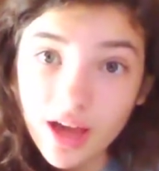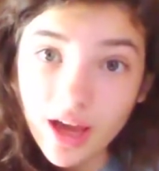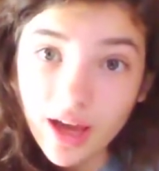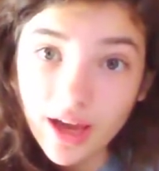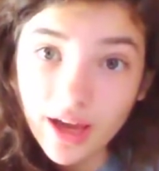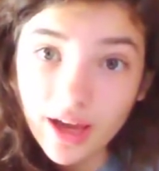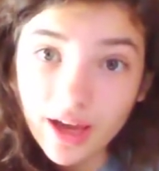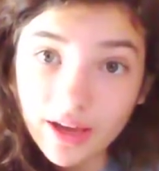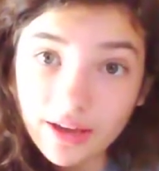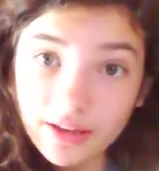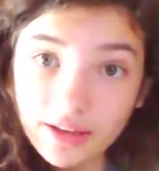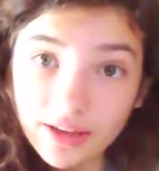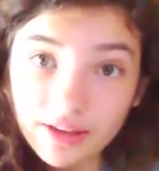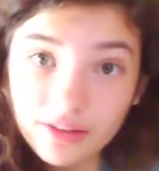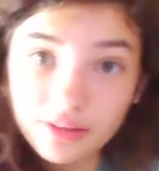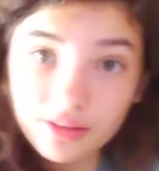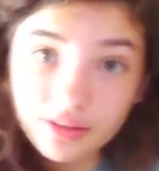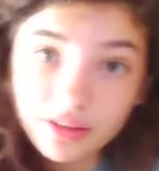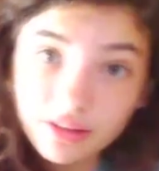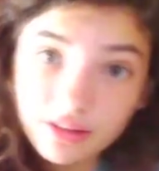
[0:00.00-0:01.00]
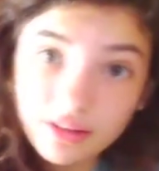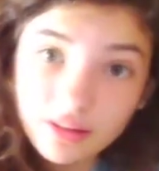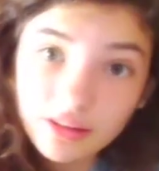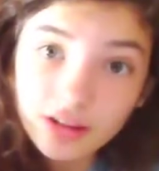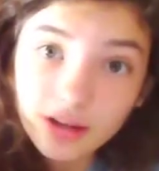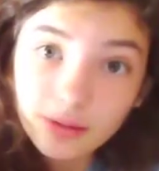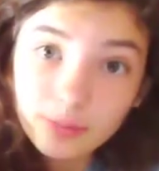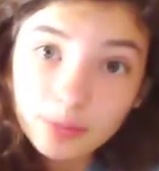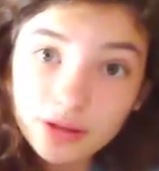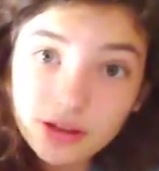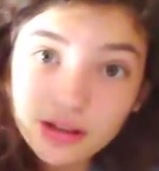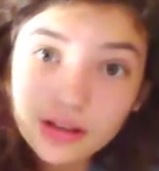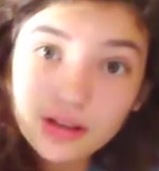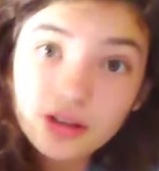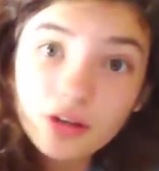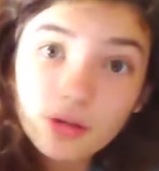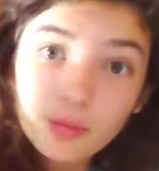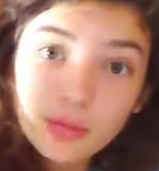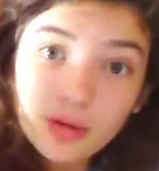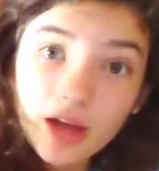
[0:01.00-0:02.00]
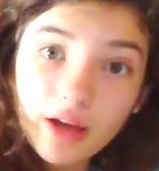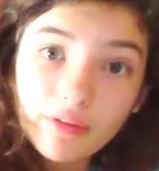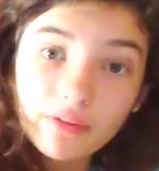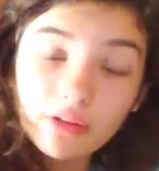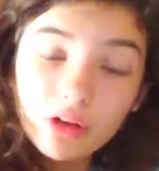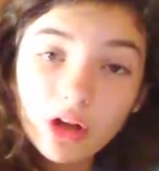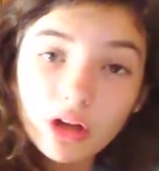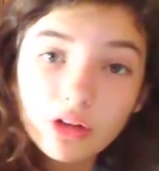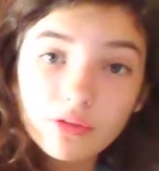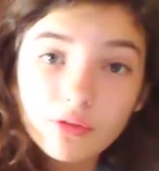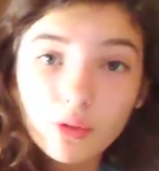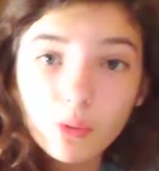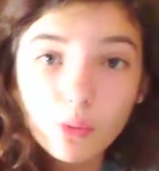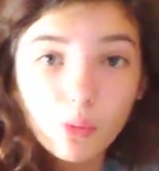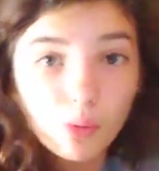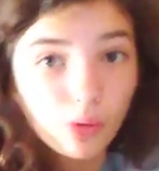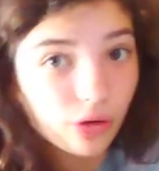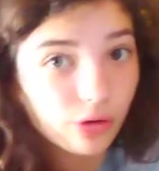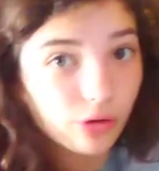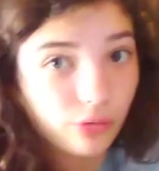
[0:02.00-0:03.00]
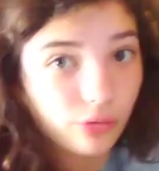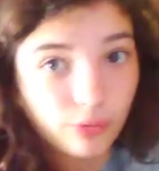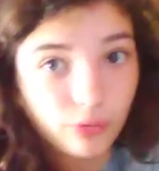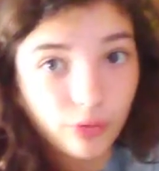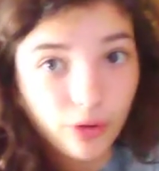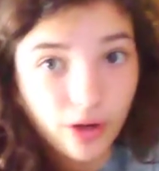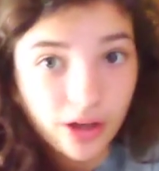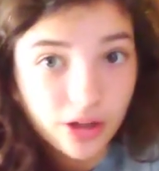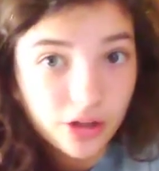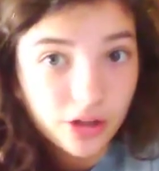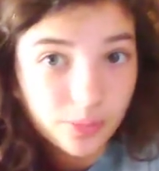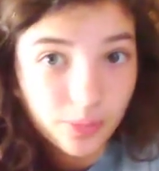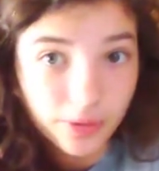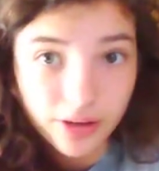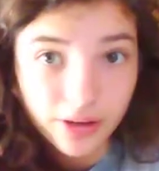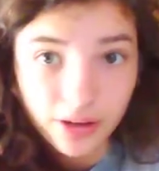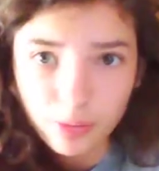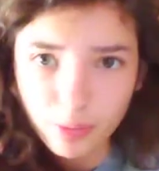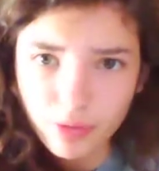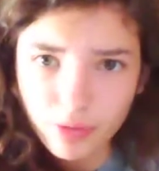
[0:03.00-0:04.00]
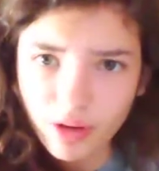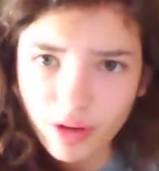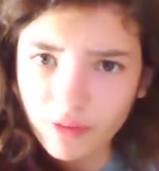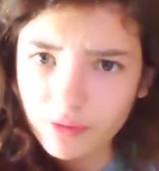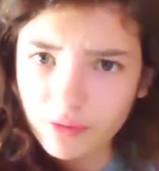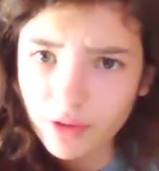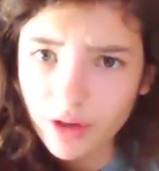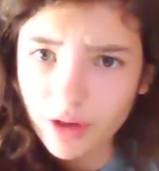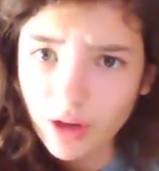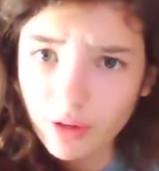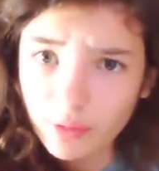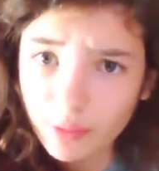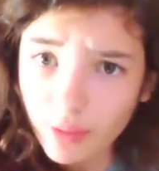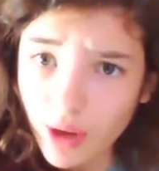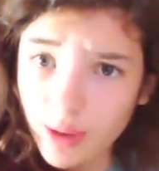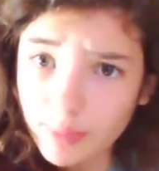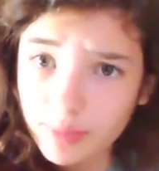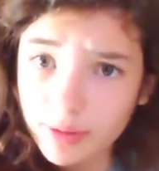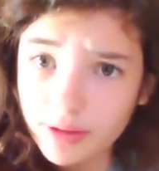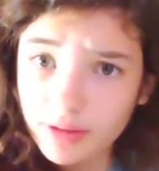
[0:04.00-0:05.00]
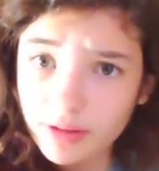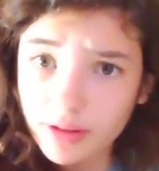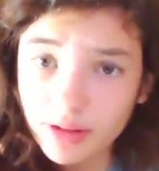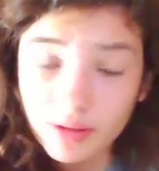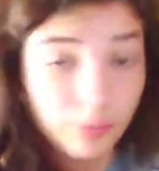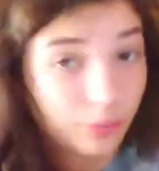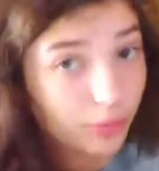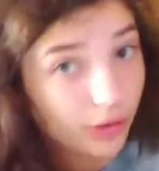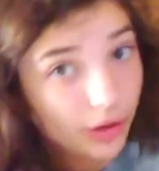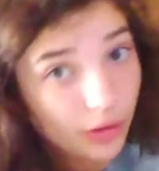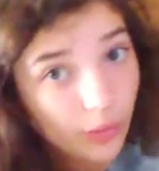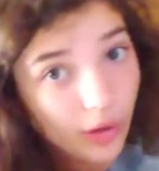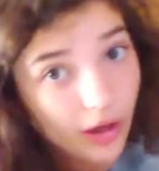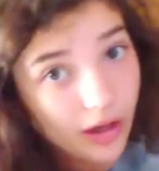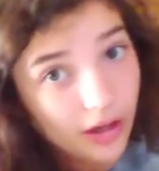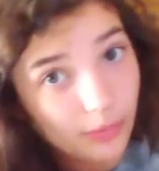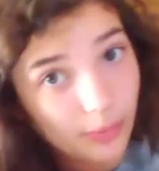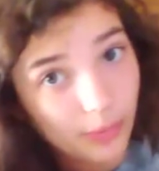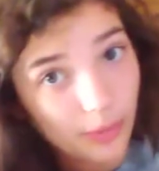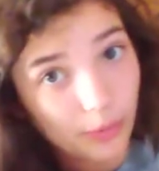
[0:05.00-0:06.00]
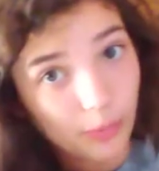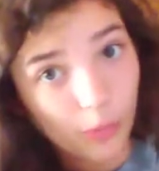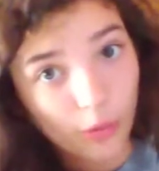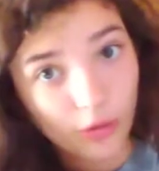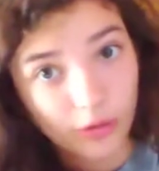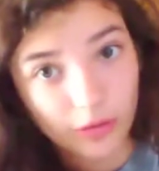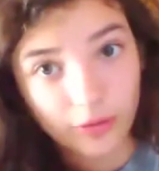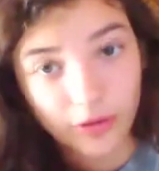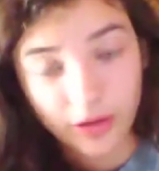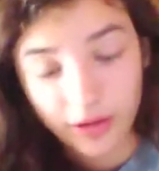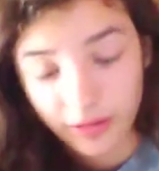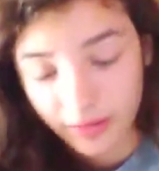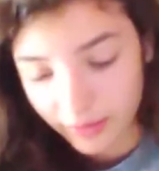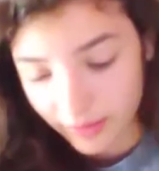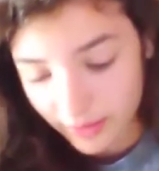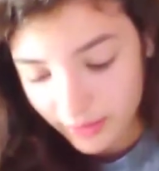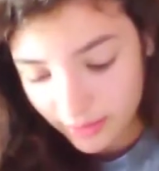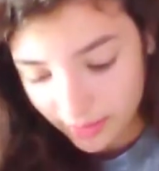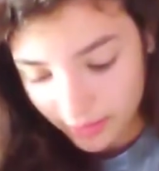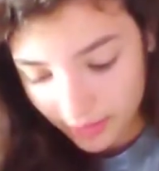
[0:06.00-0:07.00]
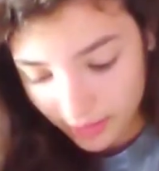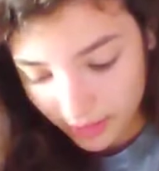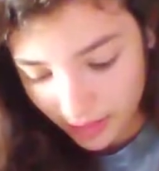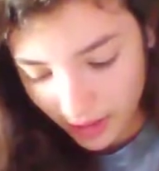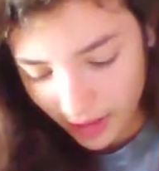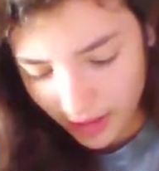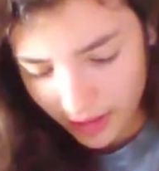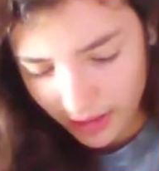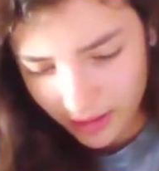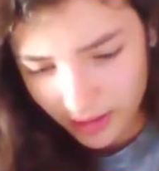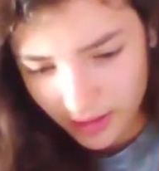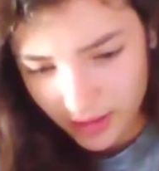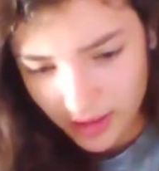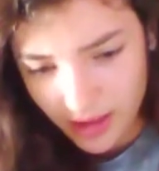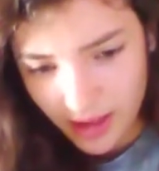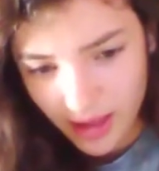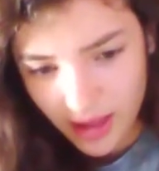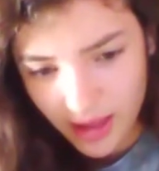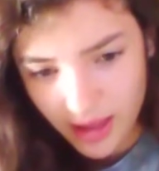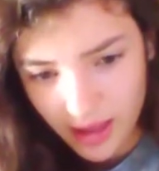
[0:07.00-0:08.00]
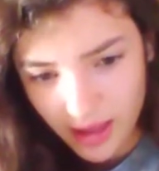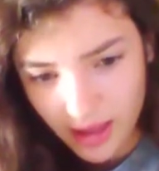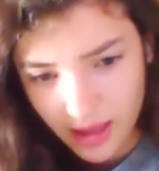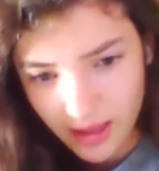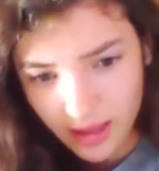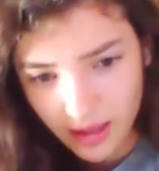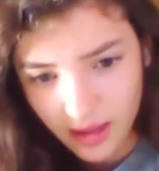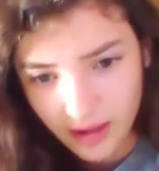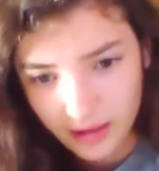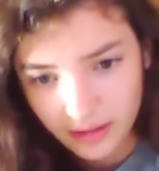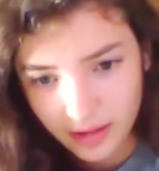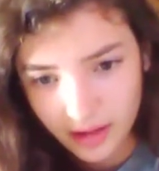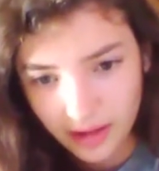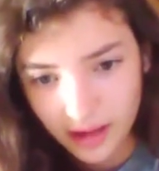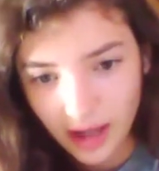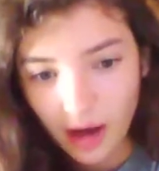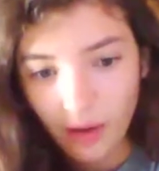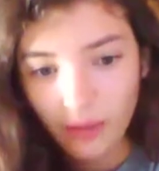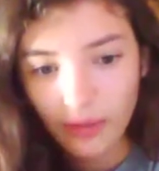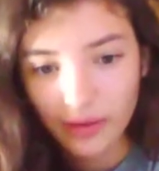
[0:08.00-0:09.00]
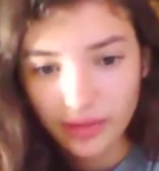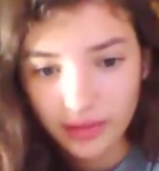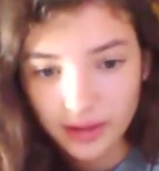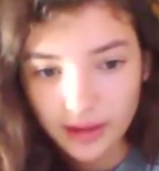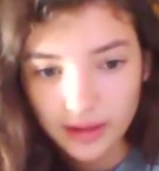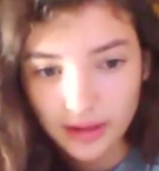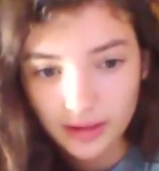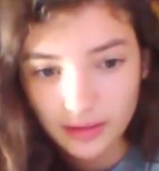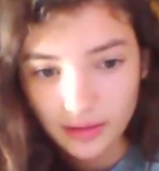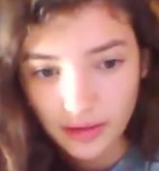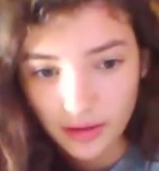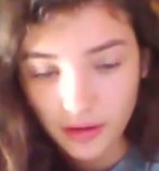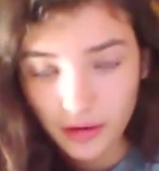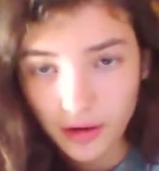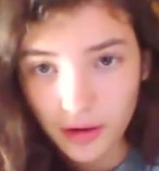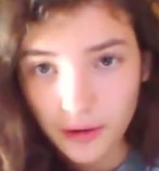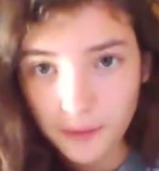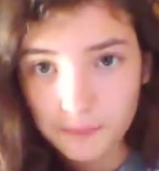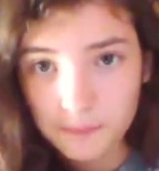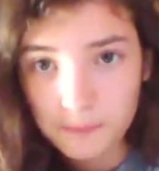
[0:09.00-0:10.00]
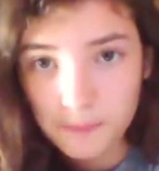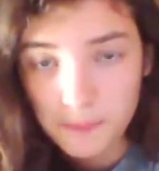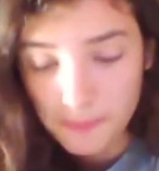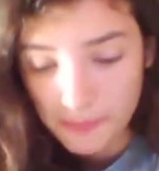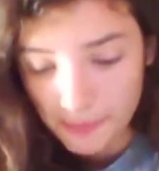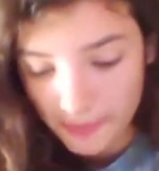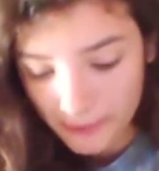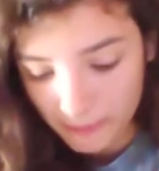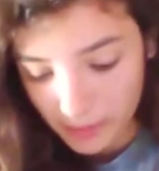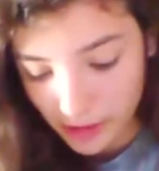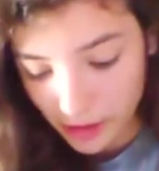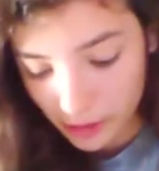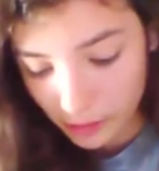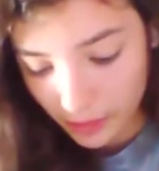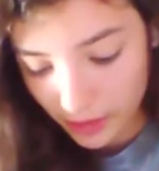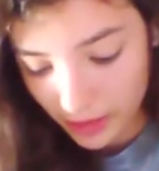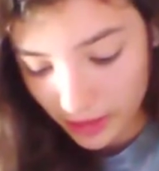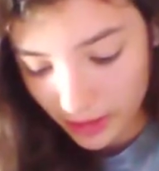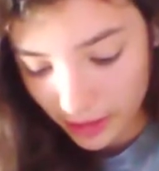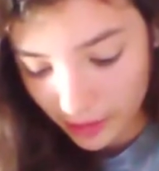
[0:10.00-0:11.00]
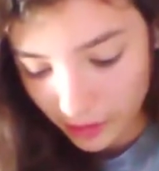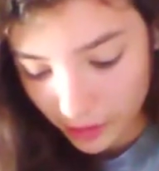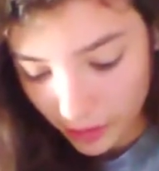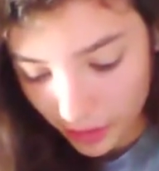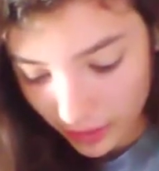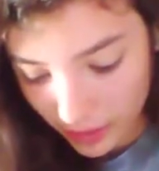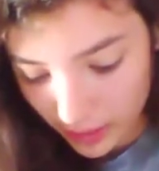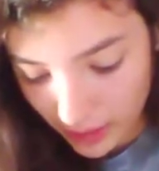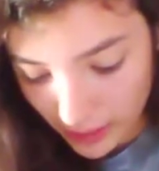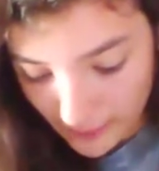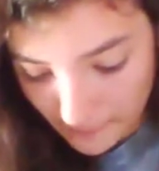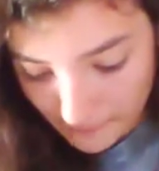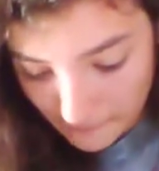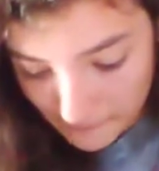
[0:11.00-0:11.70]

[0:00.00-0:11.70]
And as you can see up here, we have a lot of awards from 4-H, but this was not for our rabbits in breed-wise, but more their athletic, how athletic they are, because we did agility.